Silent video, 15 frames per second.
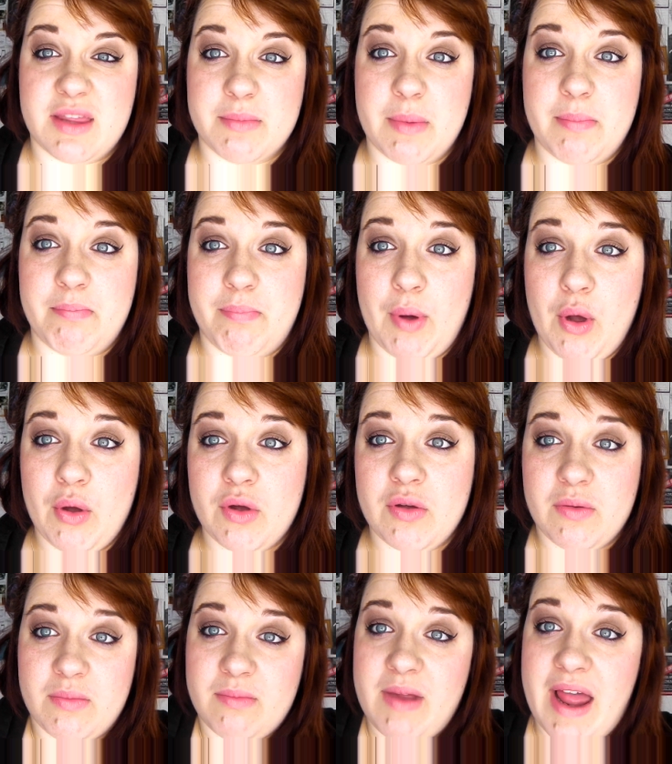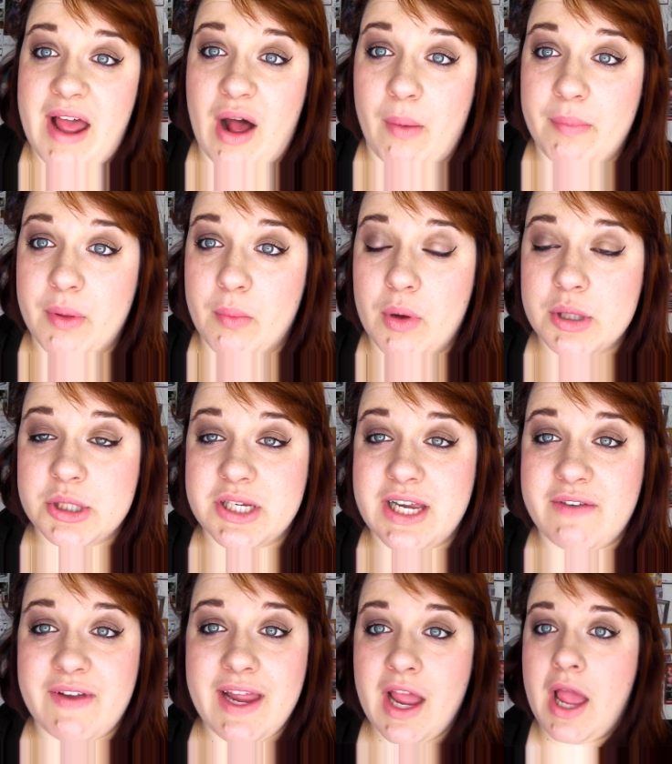them a book, help them watch
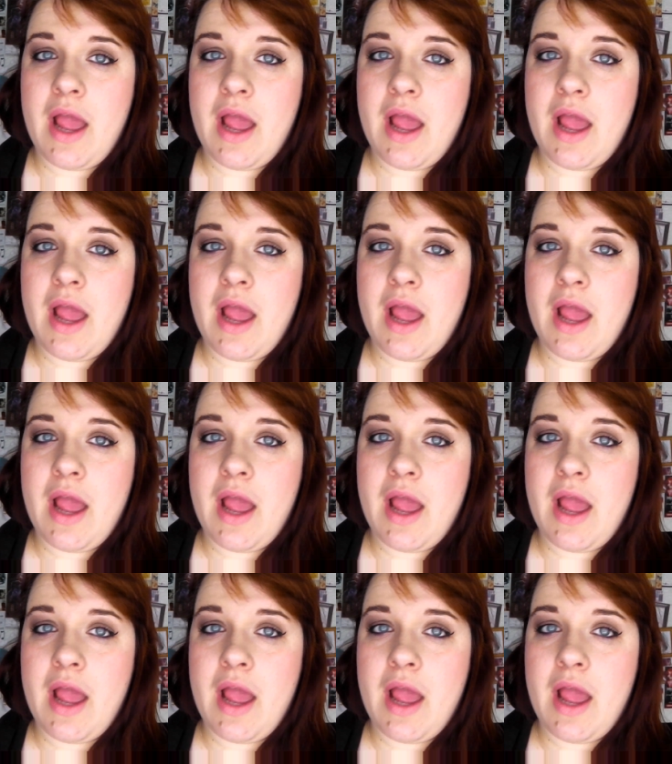TV,